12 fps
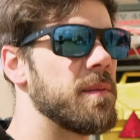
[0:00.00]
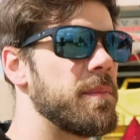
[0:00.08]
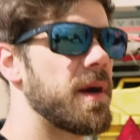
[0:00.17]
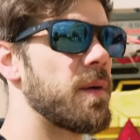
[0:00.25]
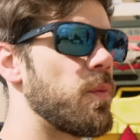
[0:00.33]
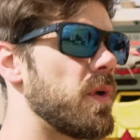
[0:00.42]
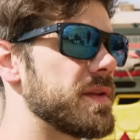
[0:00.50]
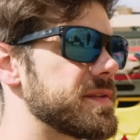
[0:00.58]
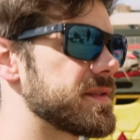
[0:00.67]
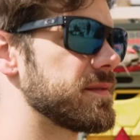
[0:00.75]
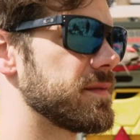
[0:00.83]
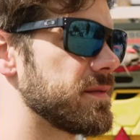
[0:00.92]
But
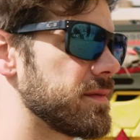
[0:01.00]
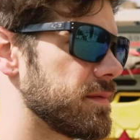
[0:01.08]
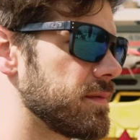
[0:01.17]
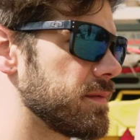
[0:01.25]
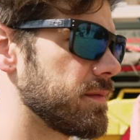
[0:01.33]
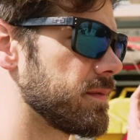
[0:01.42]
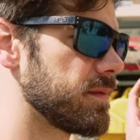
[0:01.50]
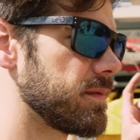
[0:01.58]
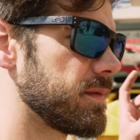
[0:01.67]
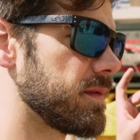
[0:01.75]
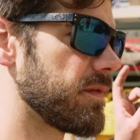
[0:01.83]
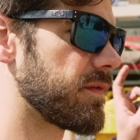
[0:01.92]
once
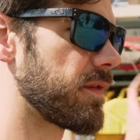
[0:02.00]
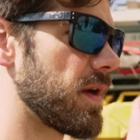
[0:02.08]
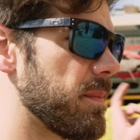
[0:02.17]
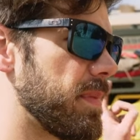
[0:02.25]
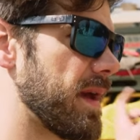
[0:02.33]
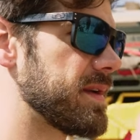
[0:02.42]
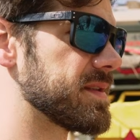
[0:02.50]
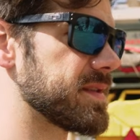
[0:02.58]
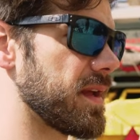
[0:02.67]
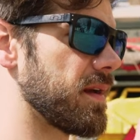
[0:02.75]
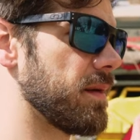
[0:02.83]
the front bed is set